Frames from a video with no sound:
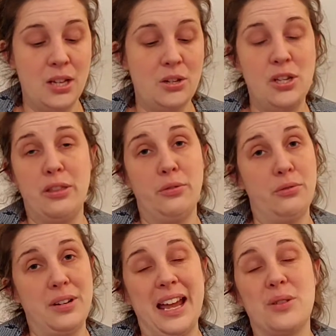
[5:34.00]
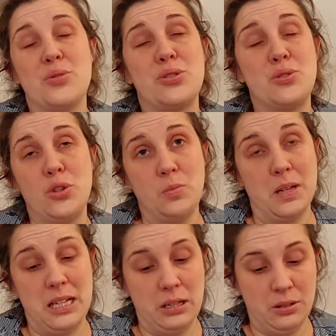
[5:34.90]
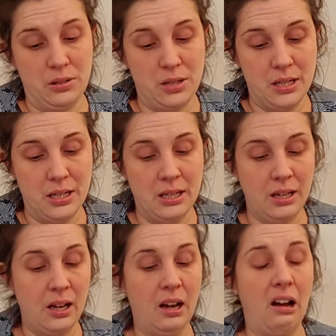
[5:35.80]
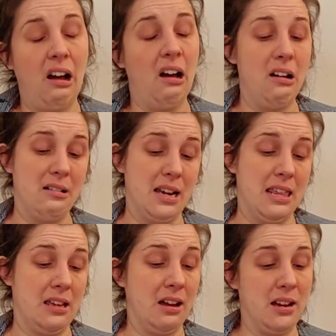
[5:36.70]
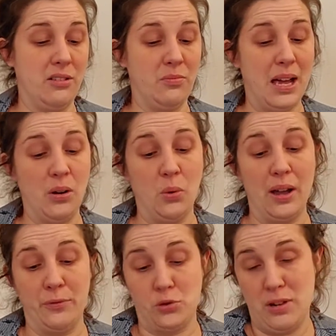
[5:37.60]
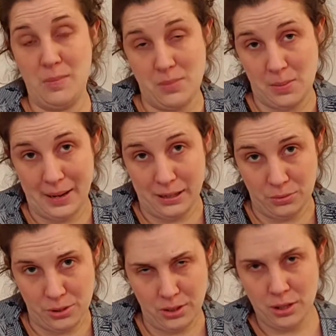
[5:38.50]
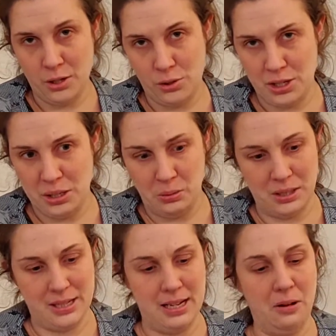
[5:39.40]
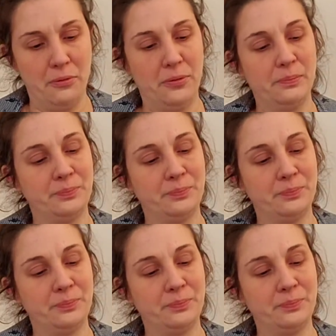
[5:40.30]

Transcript: she thought how stupid he looked. Hardly the kind of man a wife dreams about, she told herself.